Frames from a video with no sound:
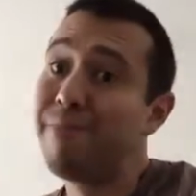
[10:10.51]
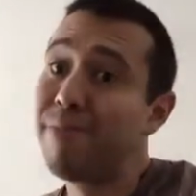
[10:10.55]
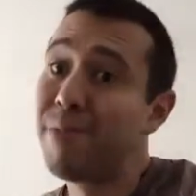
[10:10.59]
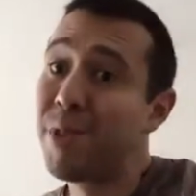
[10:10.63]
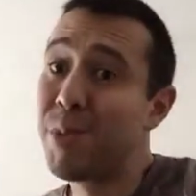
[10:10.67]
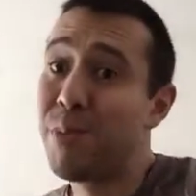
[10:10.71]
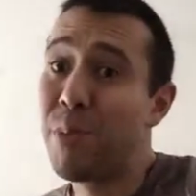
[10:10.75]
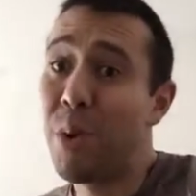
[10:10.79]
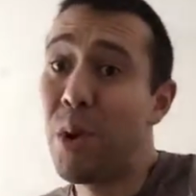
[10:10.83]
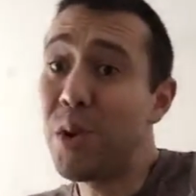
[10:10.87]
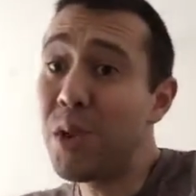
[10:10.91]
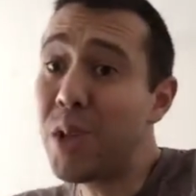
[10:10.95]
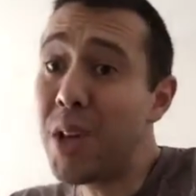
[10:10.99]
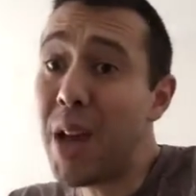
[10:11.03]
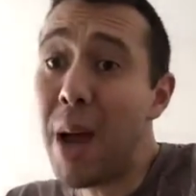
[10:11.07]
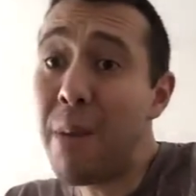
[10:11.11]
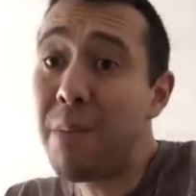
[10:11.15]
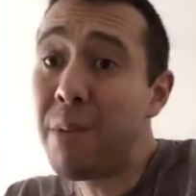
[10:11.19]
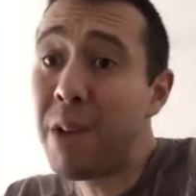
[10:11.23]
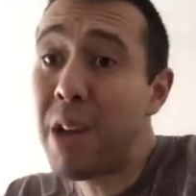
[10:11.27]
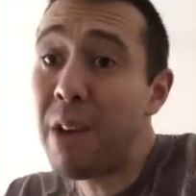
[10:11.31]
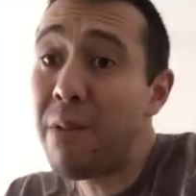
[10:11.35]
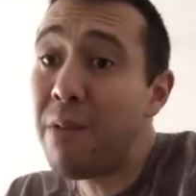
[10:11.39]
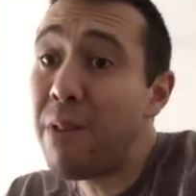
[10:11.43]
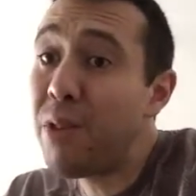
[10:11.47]
Supposedly
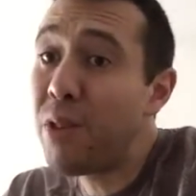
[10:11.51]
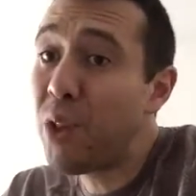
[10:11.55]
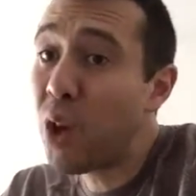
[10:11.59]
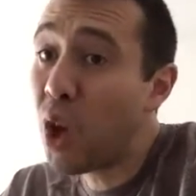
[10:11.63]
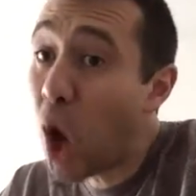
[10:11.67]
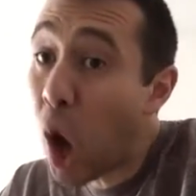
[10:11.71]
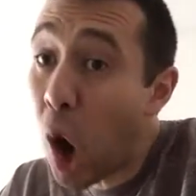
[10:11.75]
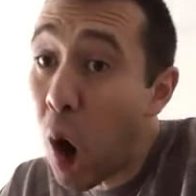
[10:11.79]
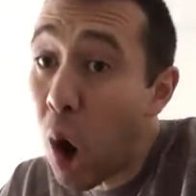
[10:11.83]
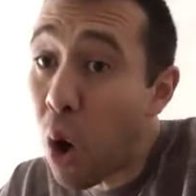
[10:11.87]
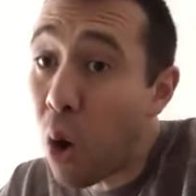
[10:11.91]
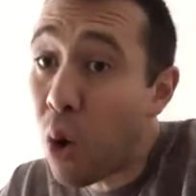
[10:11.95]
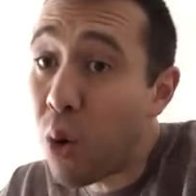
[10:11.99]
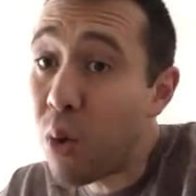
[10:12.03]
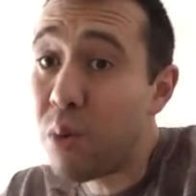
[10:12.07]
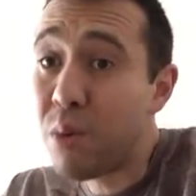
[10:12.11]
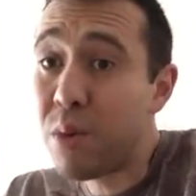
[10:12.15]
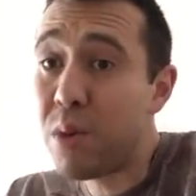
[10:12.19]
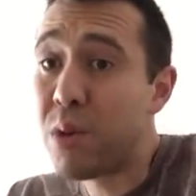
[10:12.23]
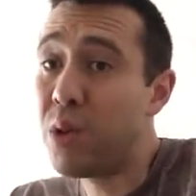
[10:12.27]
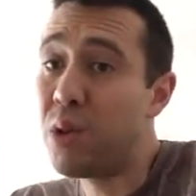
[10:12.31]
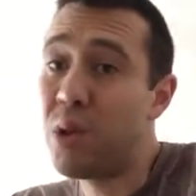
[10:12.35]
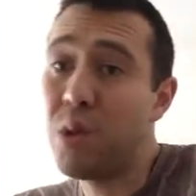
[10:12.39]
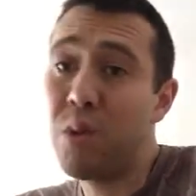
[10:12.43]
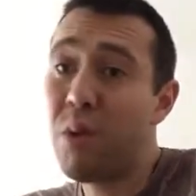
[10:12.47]
I'm given the
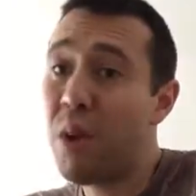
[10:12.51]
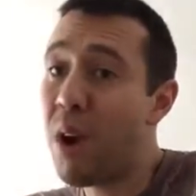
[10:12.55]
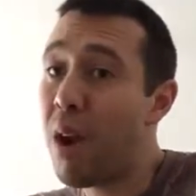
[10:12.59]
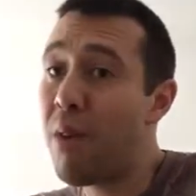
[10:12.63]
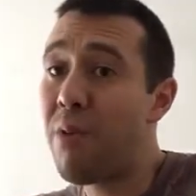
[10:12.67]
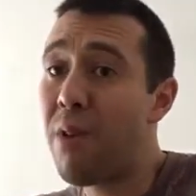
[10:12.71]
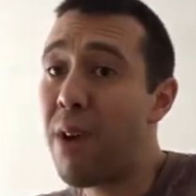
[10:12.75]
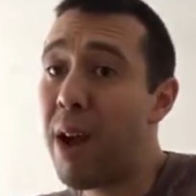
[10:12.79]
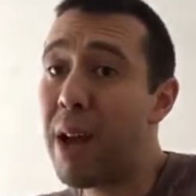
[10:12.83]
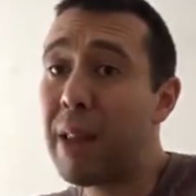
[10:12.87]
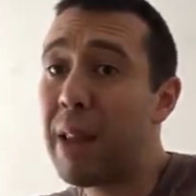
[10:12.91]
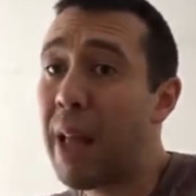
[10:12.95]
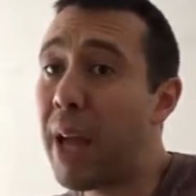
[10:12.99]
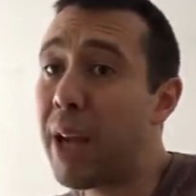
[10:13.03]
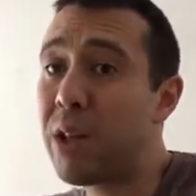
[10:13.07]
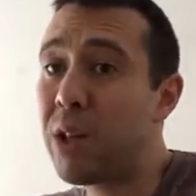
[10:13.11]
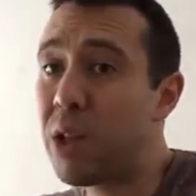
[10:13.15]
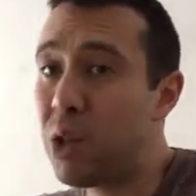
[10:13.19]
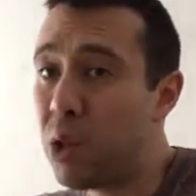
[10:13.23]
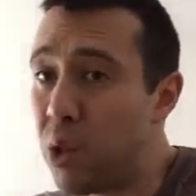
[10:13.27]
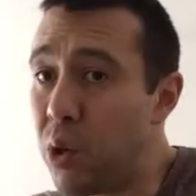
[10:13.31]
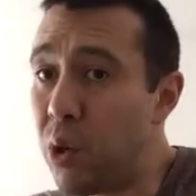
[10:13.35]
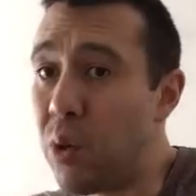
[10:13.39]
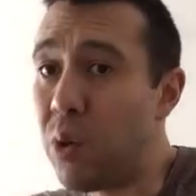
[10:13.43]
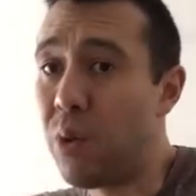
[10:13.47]
go to do whatever I'd like
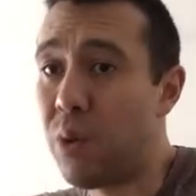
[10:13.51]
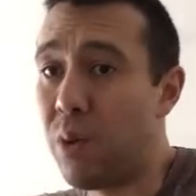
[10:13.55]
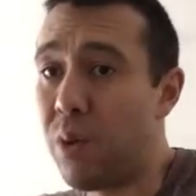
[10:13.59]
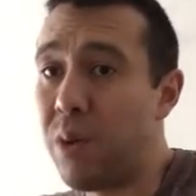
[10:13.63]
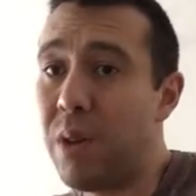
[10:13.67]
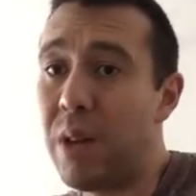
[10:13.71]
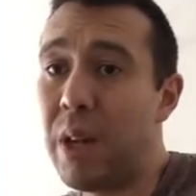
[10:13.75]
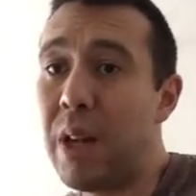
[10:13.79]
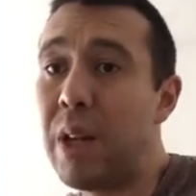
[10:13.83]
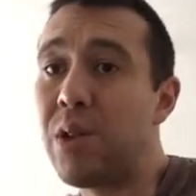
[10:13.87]
to do.